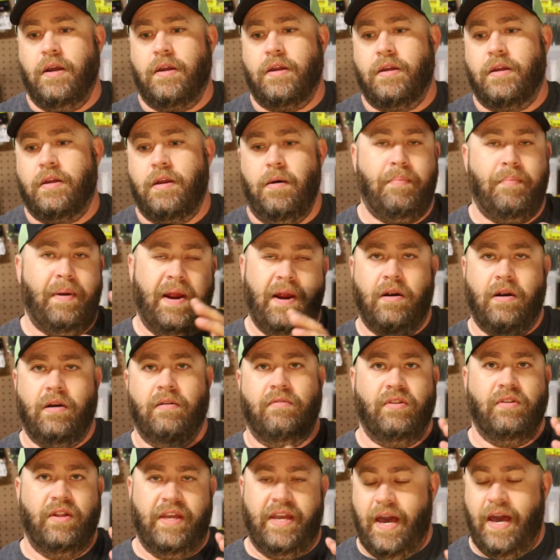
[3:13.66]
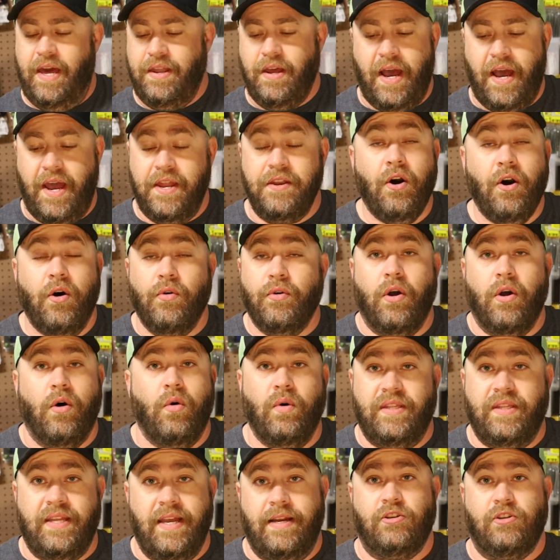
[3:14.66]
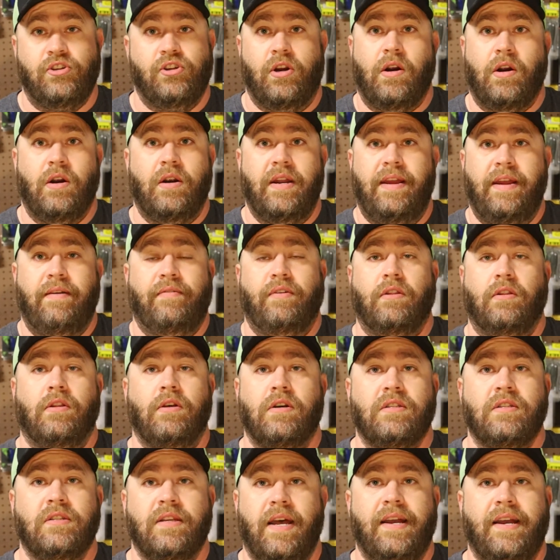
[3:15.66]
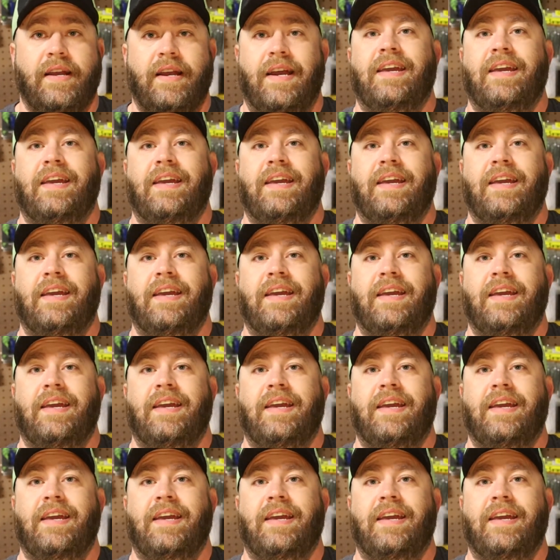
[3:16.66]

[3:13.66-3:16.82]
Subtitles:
comparatively. I don't know what that chart even looks like.